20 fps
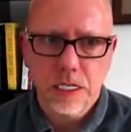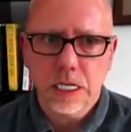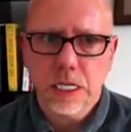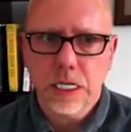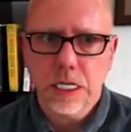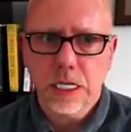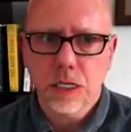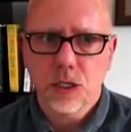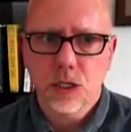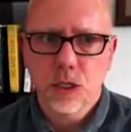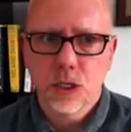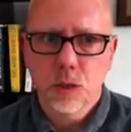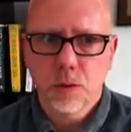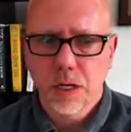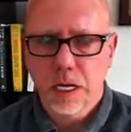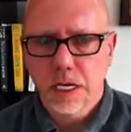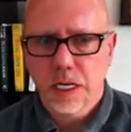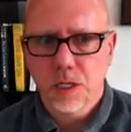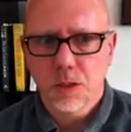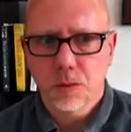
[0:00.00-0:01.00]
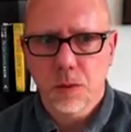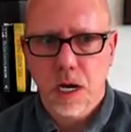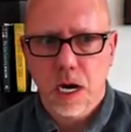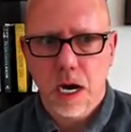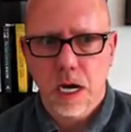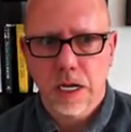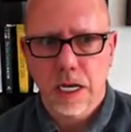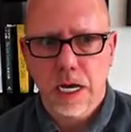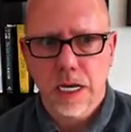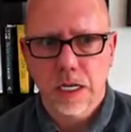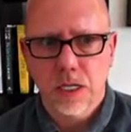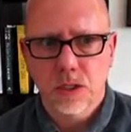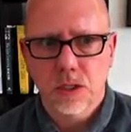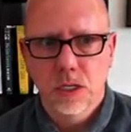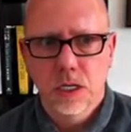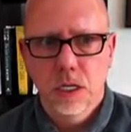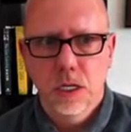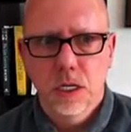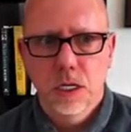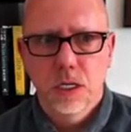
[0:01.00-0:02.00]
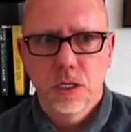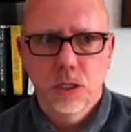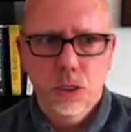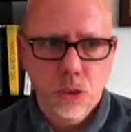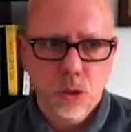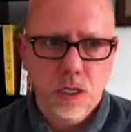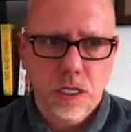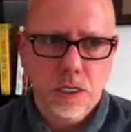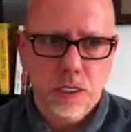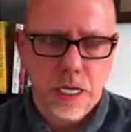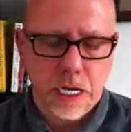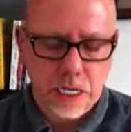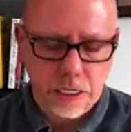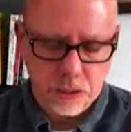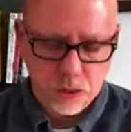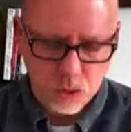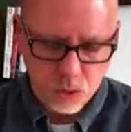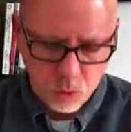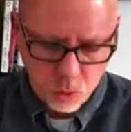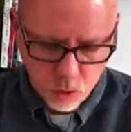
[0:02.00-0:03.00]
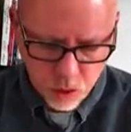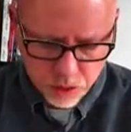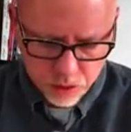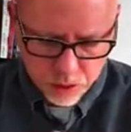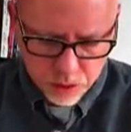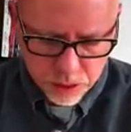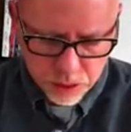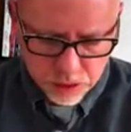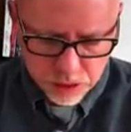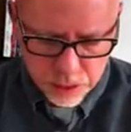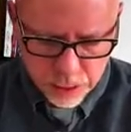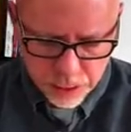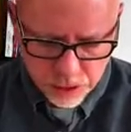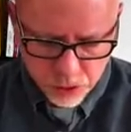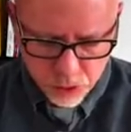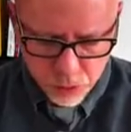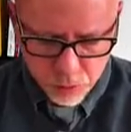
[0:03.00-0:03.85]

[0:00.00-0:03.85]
Each Kubernetes pod has 2 containers. One of the containers